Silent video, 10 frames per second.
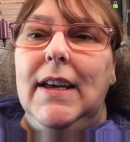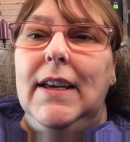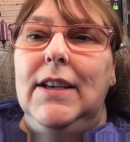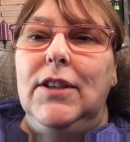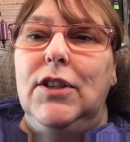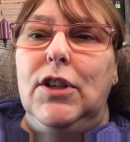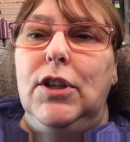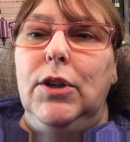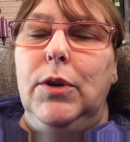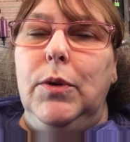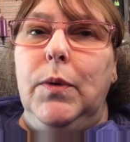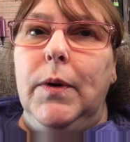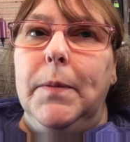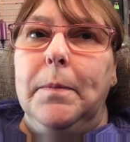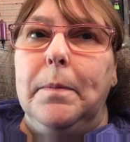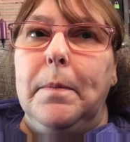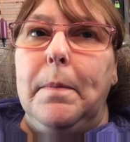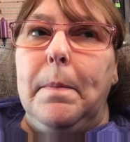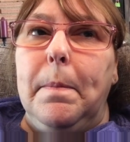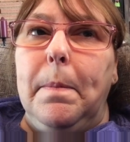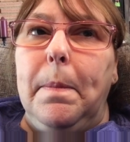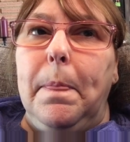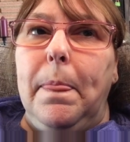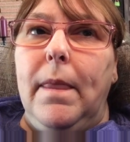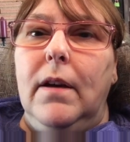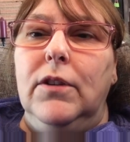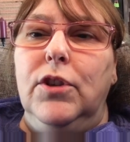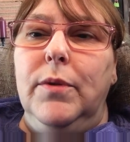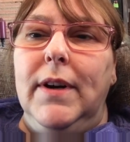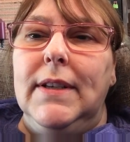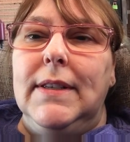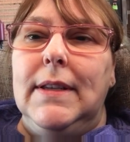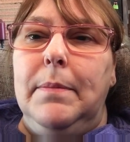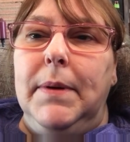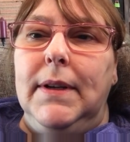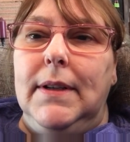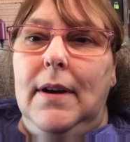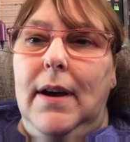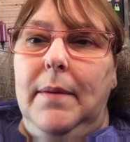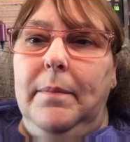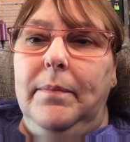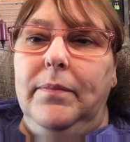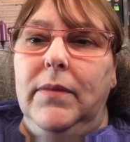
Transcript: is to do it a step at a time.